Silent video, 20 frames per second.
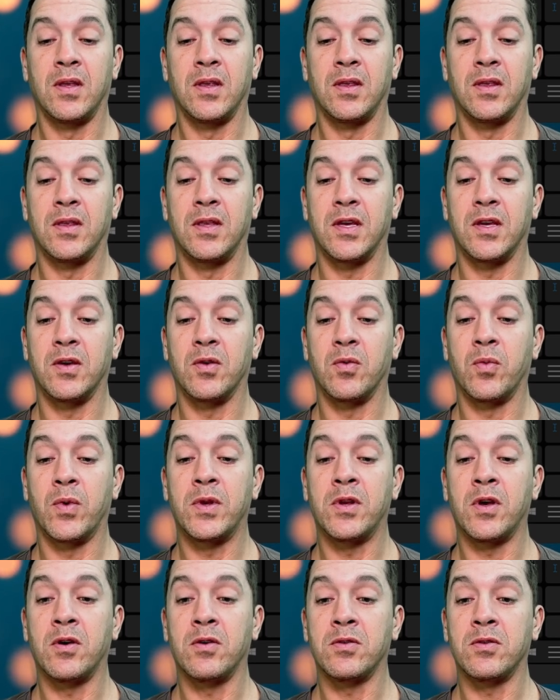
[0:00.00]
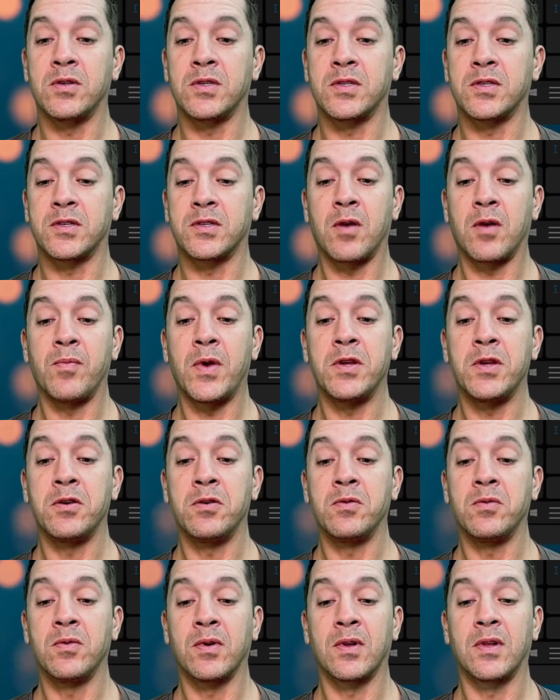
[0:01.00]
the Windows Start
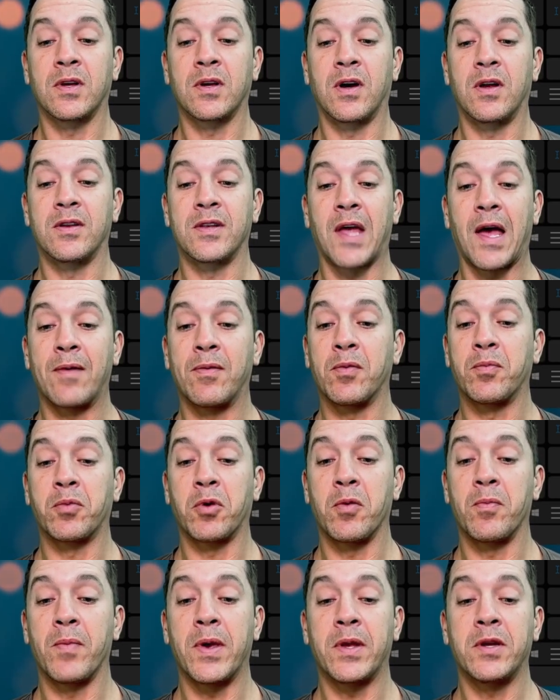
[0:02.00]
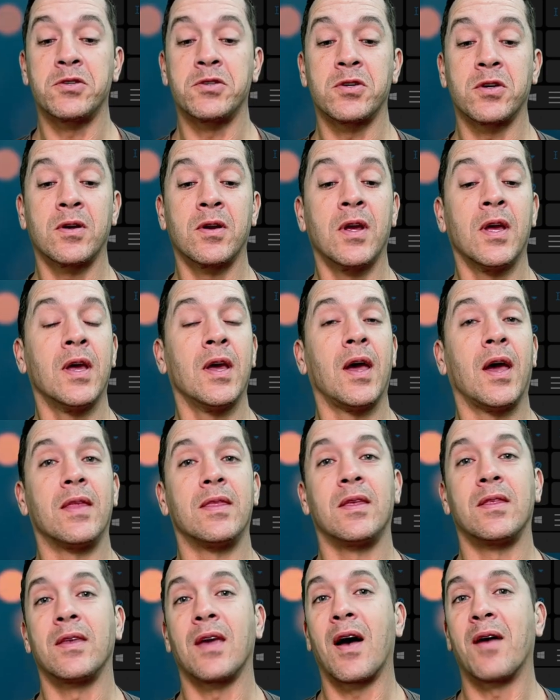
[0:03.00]
menu, click on Tablet Pro Manager, and
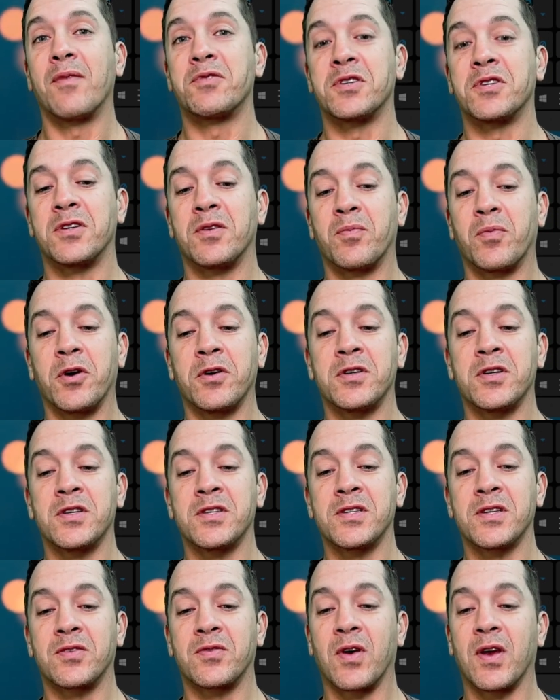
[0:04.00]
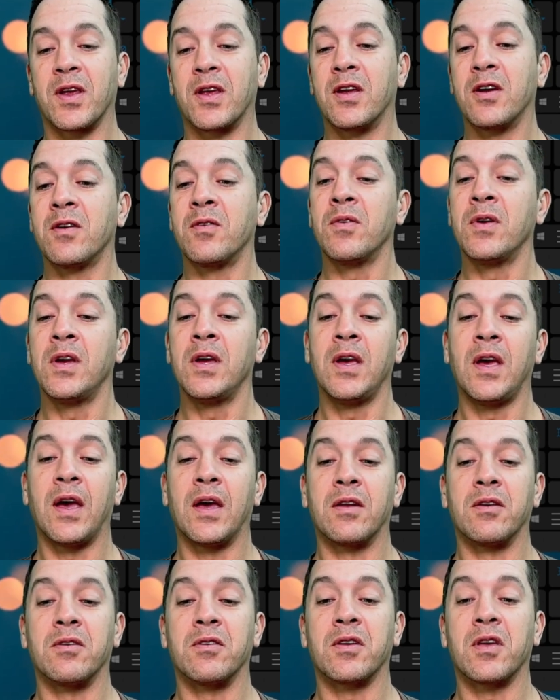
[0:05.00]
then the option to purchase is right here.
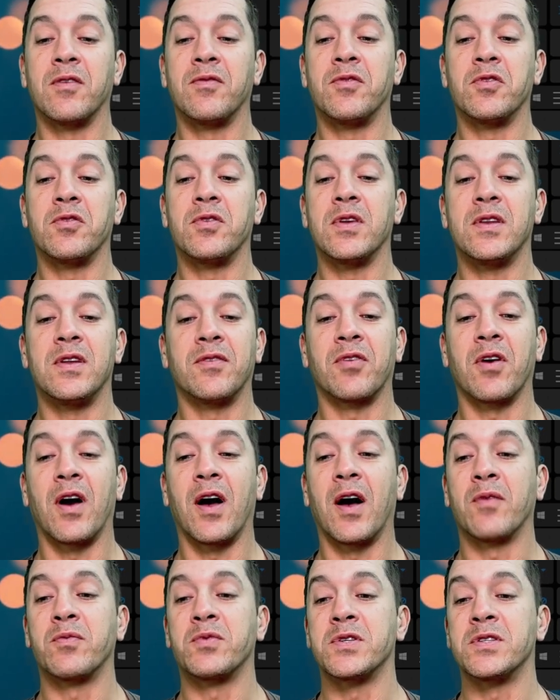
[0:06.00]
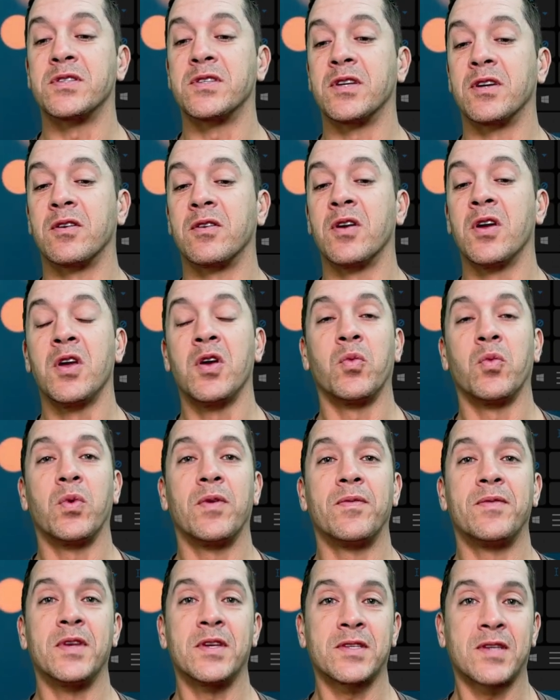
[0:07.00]
And going to give you the different options here.
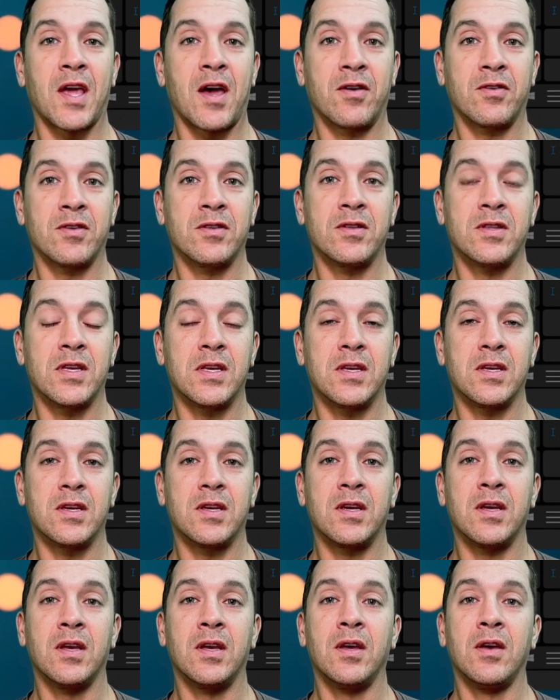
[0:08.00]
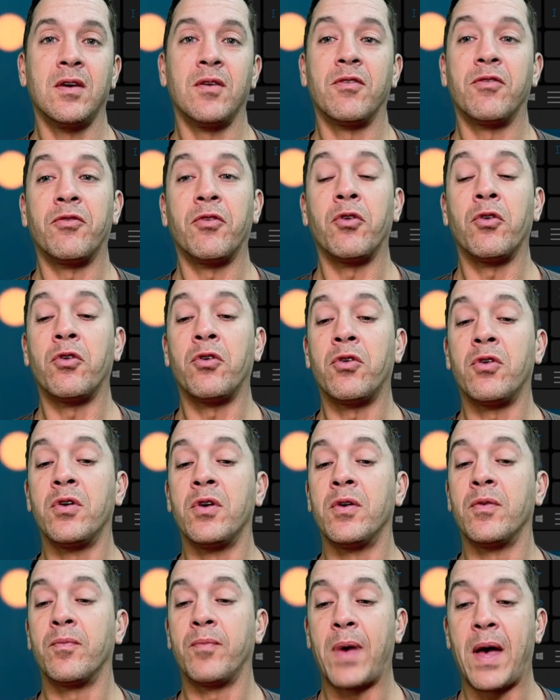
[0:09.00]
We've discounted the full
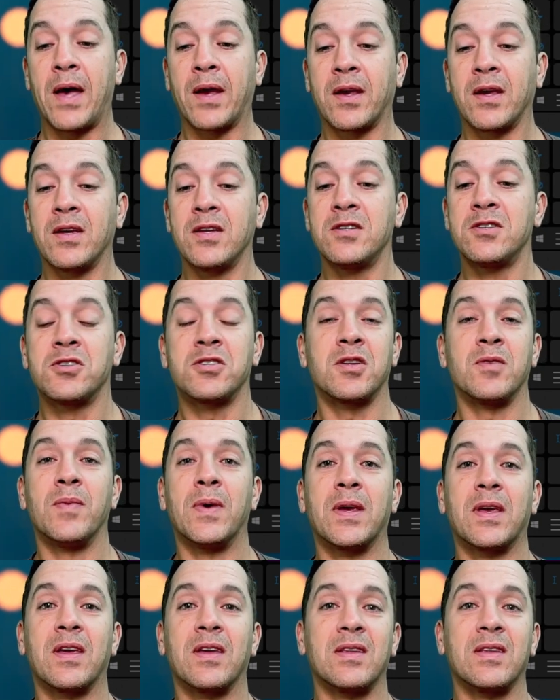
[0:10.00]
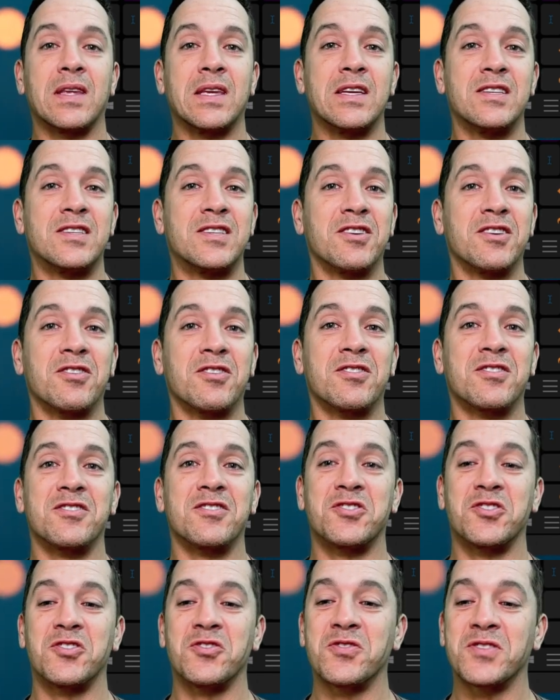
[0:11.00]
package to make it easier to
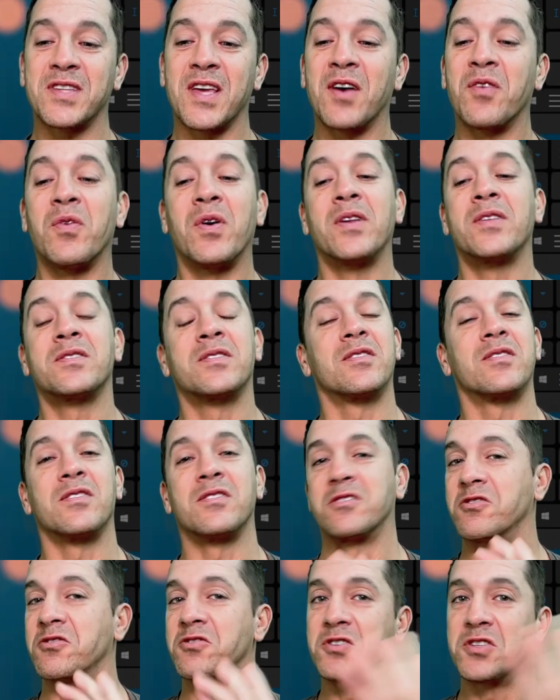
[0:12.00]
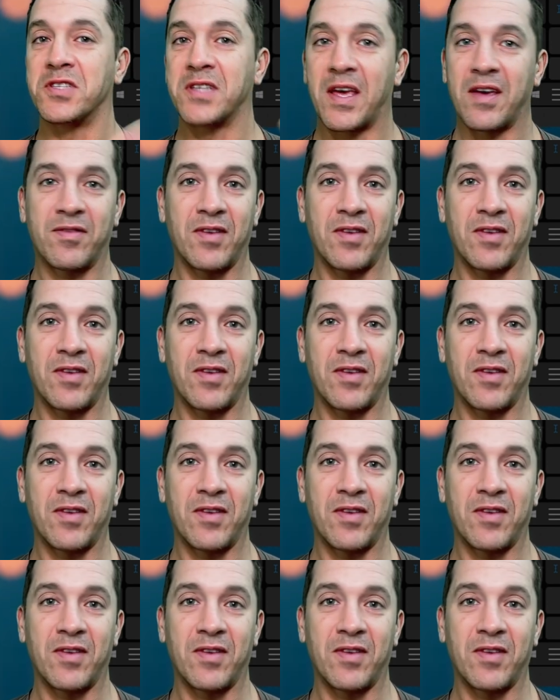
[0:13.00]
choose that one so that you just have